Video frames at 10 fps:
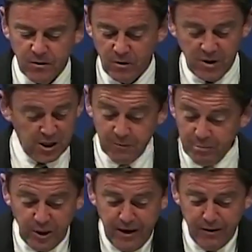or doesn't
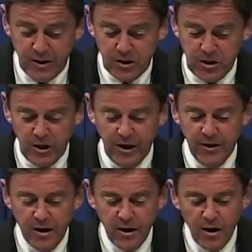believe in the
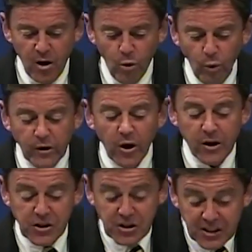Son, will
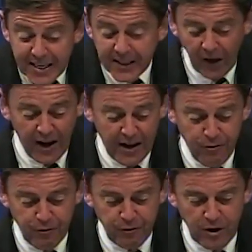not see
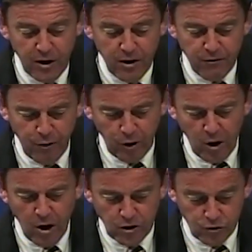life, for
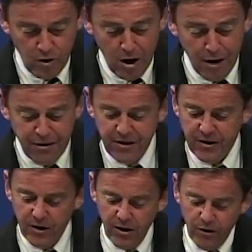God's wrath
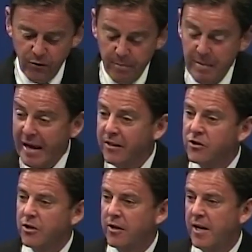
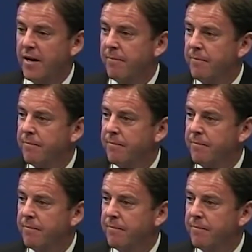remains on him."